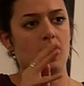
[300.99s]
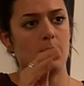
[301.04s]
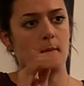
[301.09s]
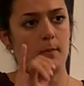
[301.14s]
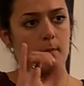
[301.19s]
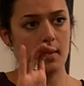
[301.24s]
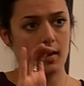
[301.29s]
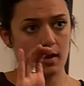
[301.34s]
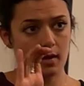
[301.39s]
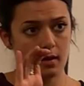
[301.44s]

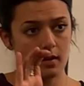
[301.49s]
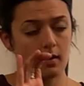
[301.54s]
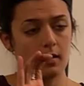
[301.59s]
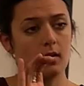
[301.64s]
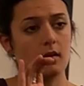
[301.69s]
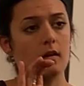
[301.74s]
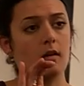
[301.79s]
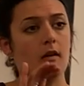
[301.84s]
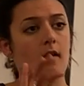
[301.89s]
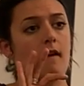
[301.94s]
electrical
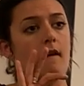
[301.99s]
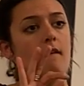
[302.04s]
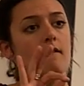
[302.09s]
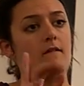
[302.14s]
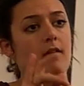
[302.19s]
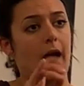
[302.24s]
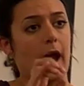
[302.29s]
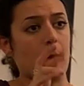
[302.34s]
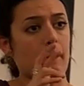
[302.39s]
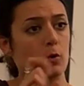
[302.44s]
impulses
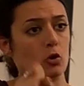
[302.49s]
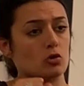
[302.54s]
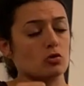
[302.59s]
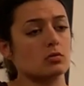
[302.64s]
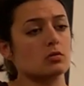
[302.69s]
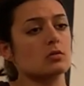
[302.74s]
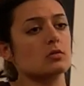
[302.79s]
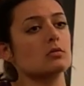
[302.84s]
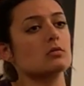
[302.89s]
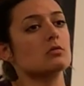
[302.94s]

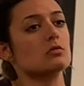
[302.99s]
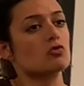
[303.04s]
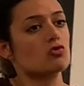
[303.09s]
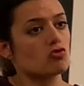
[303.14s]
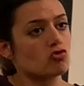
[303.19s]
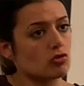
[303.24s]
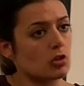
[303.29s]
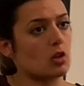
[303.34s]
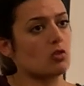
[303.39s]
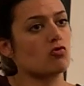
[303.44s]
rhythmically, that's why
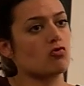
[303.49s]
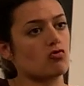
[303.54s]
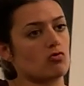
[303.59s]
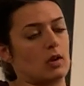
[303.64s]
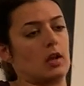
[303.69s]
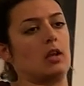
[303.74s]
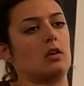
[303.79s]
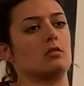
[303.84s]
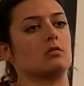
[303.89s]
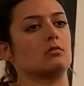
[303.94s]
they're
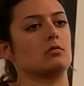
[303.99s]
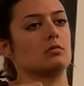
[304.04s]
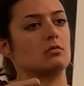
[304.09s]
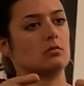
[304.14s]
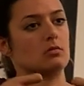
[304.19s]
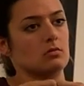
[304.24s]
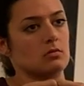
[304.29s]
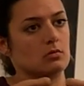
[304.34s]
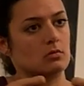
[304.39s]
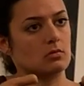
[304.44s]
called
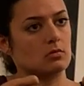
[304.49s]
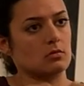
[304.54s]
autorhythmic.